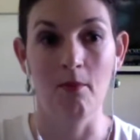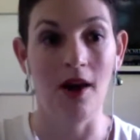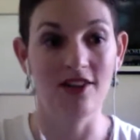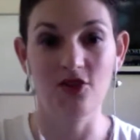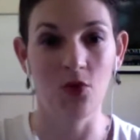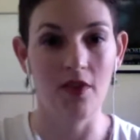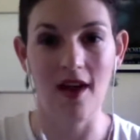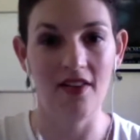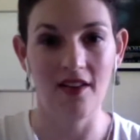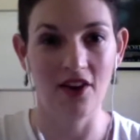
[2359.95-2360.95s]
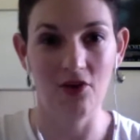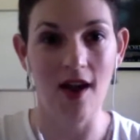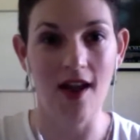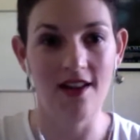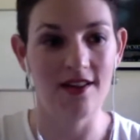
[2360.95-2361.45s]
plus all the other
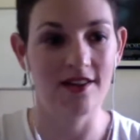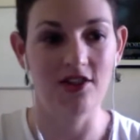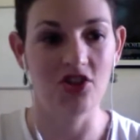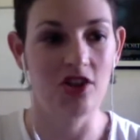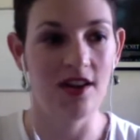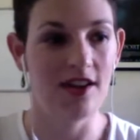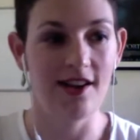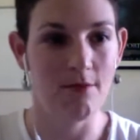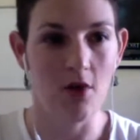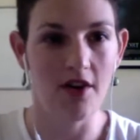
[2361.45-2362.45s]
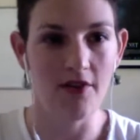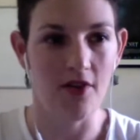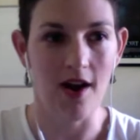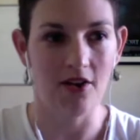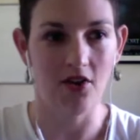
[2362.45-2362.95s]
grains and genetically
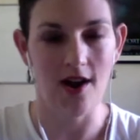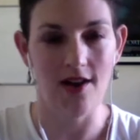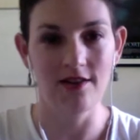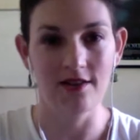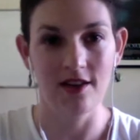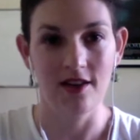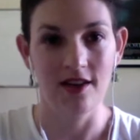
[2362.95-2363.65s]
modified grains,